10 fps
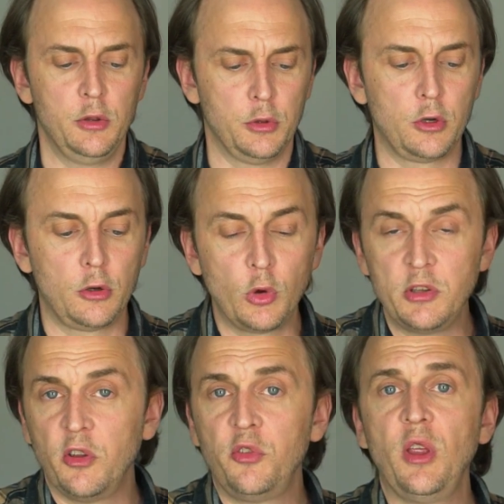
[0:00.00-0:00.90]
learn
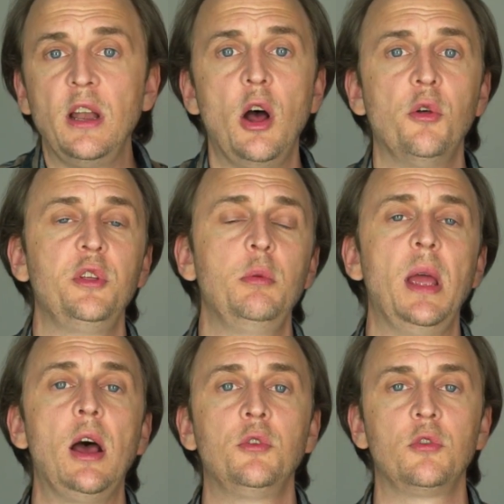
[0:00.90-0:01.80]
when to set healthy
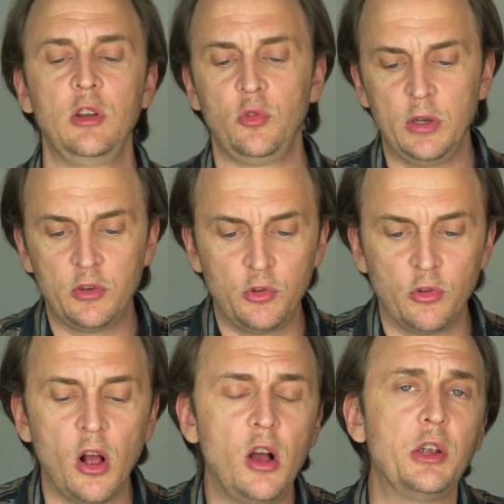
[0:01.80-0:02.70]
boundaries, when to
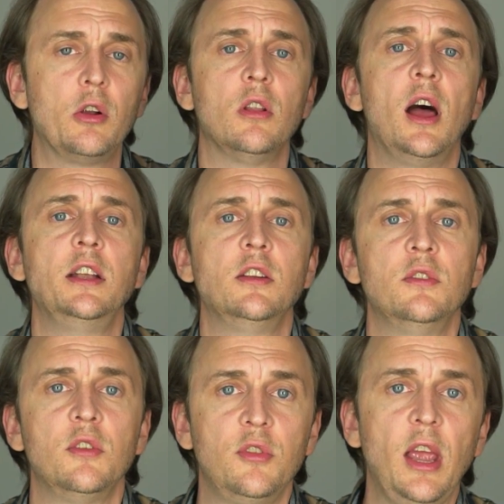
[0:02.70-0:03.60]
draw your line
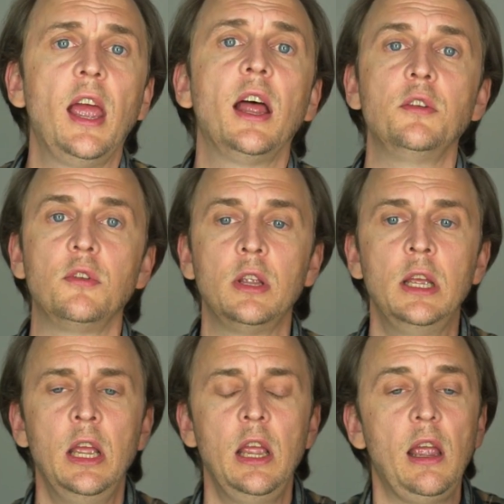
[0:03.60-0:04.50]
in the sand,
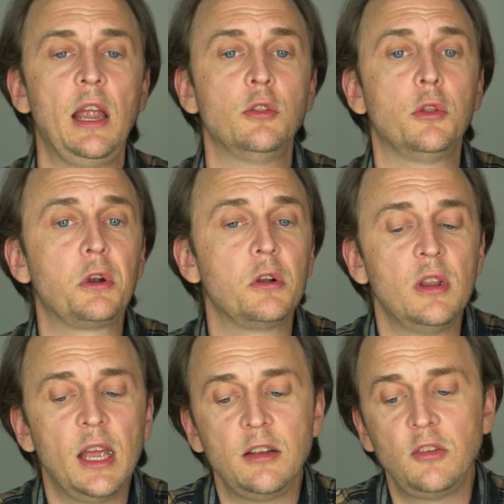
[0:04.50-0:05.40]
and
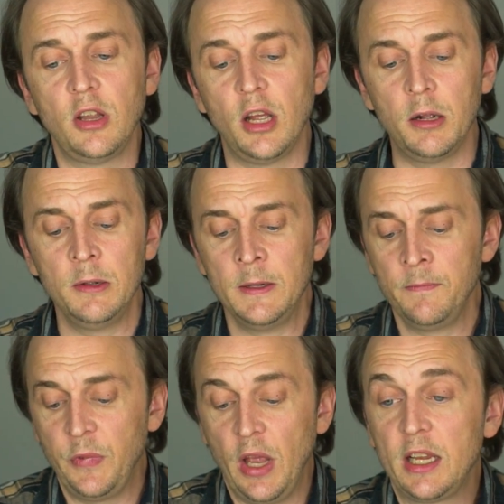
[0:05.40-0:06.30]
learn that,
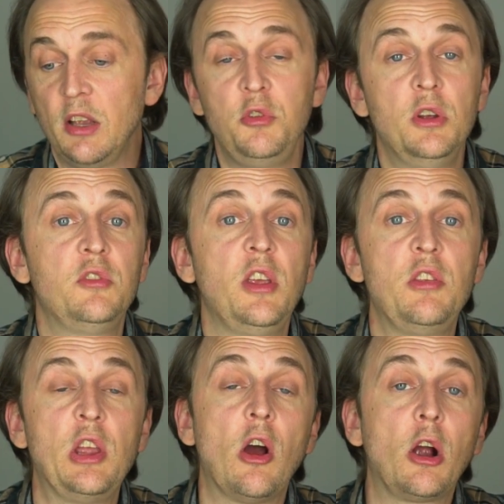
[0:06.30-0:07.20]
I guess you could say,
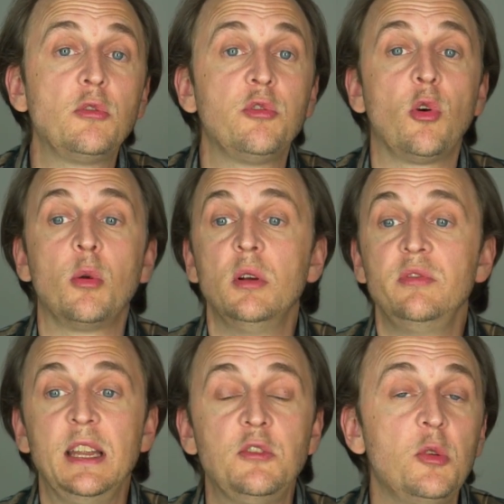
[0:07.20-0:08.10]
the art form
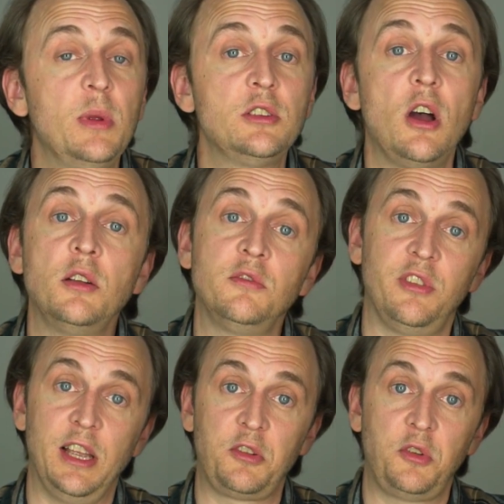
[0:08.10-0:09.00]
of intimate
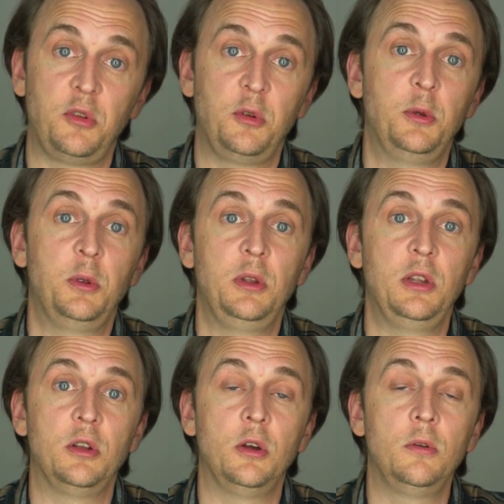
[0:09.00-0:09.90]
conflict,
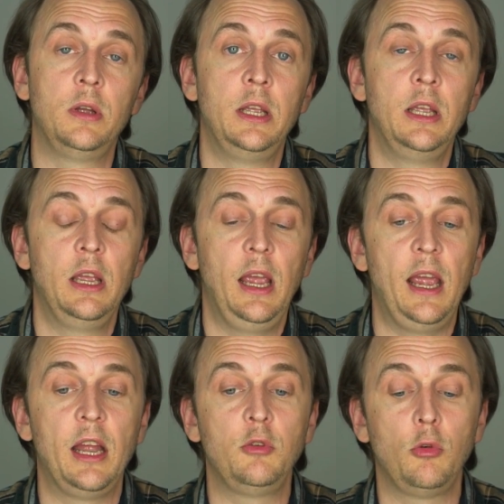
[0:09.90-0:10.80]

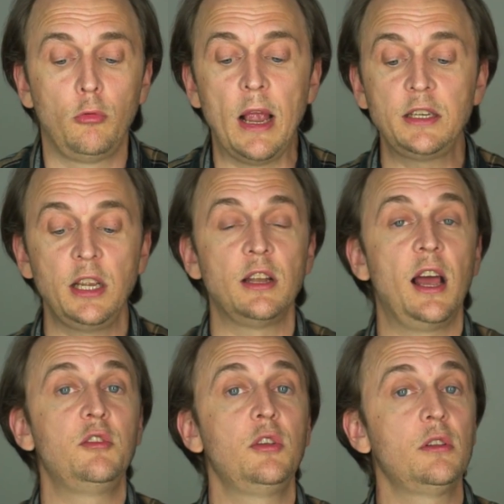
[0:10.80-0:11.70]
and
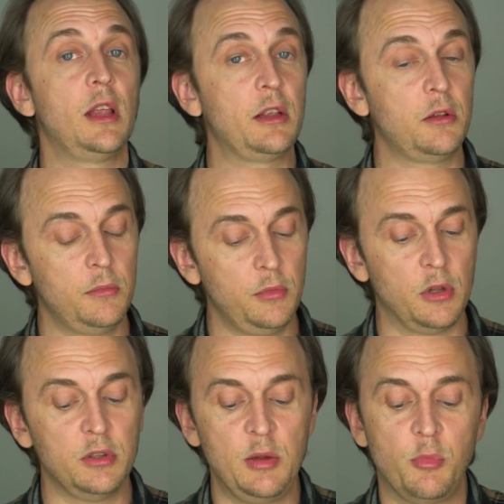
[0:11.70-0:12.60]
recognizing, like
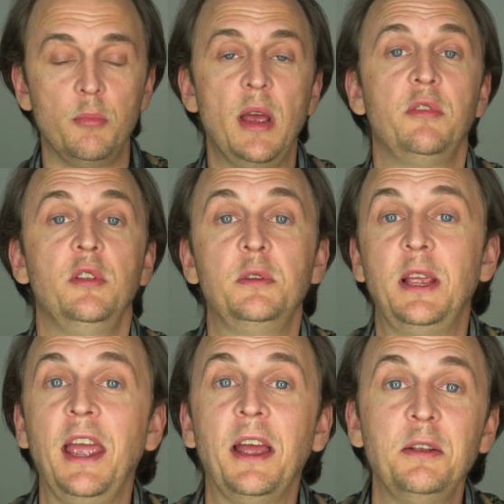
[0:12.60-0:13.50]
the Libra method
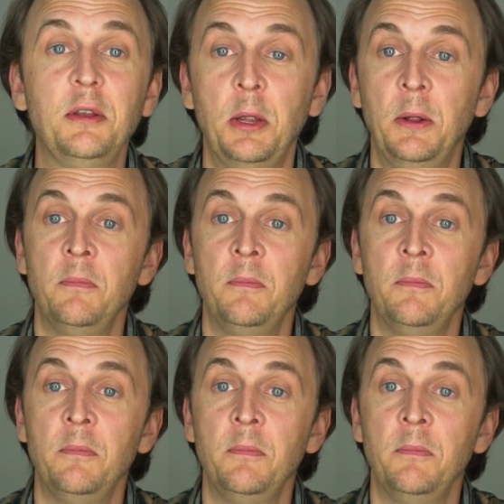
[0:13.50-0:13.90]
can,